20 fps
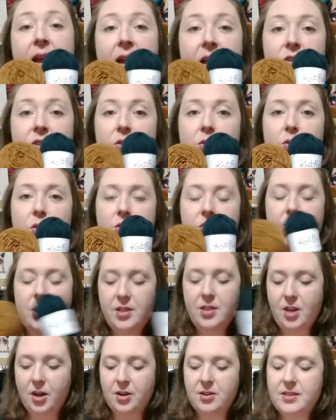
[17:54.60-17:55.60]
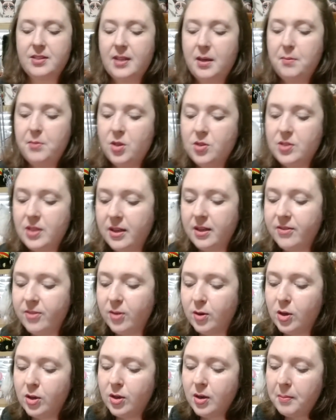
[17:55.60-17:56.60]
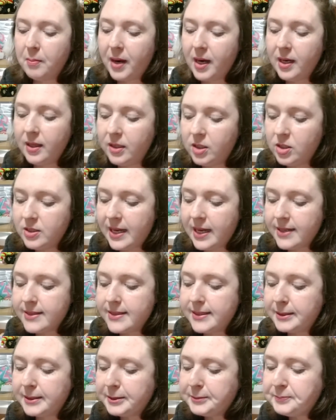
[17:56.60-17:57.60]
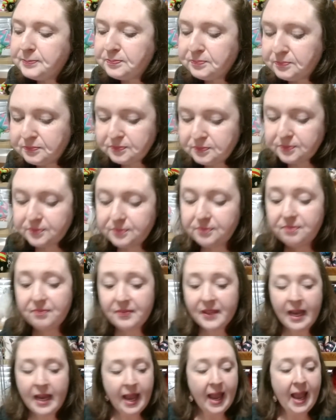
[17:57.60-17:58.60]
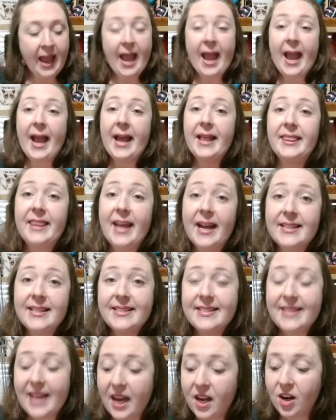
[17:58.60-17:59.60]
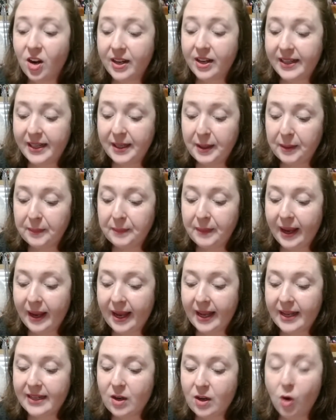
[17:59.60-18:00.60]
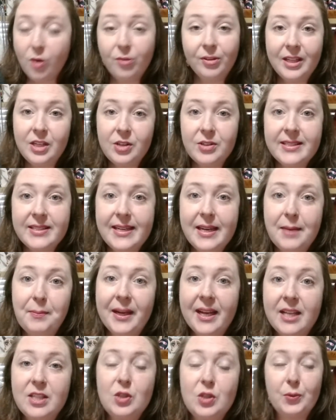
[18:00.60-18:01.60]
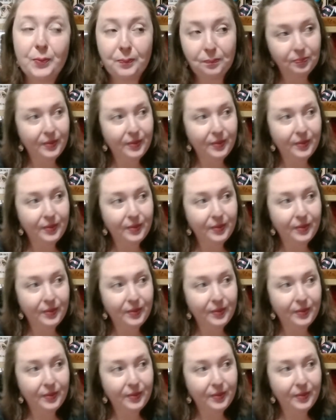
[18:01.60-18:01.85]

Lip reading: so those are the yarns that I'm using for my little Dachshund. And that's that on him, and hopefully you'll see him again soon.